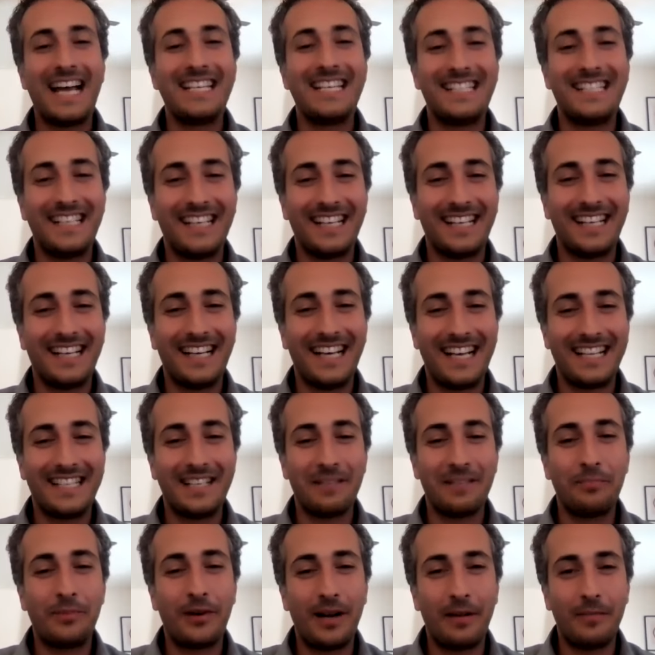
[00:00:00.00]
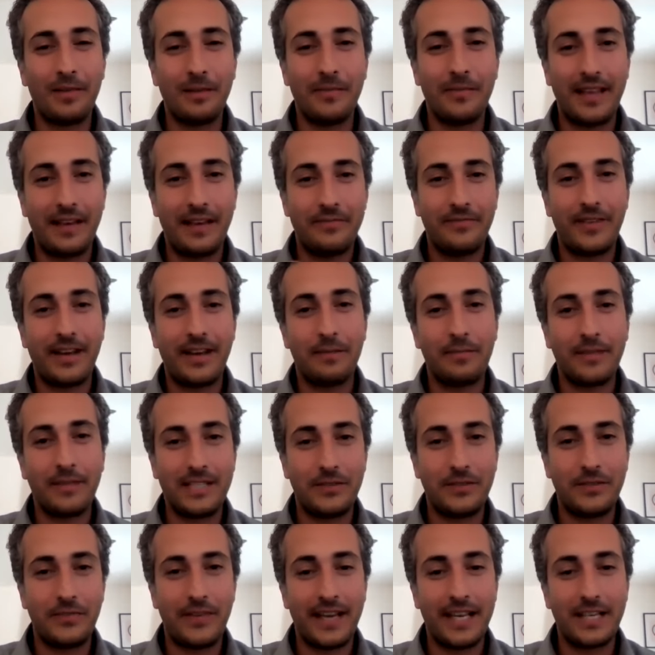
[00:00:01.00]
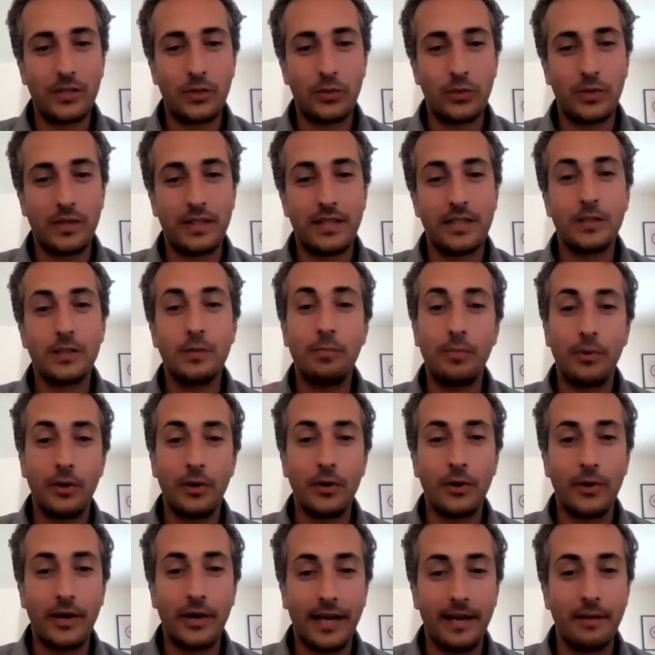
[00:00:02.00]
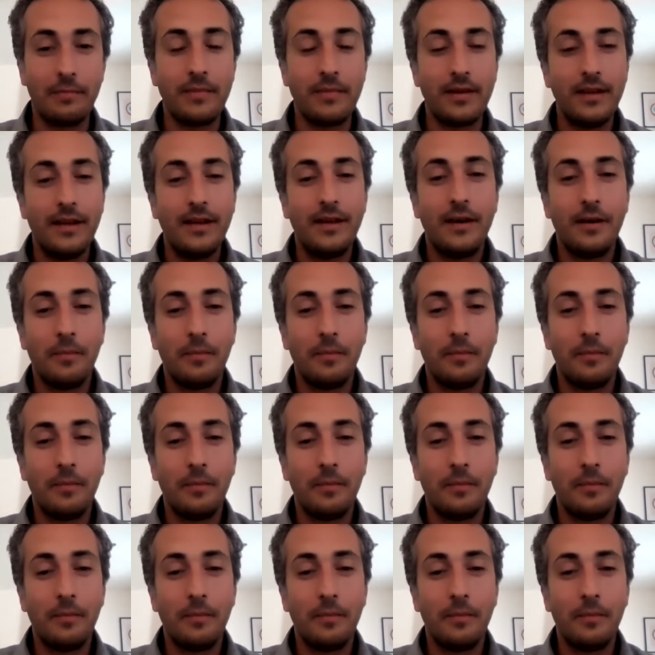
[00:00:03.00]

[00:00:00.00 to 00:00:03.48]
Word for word: as, a, as a problem that families face with this program.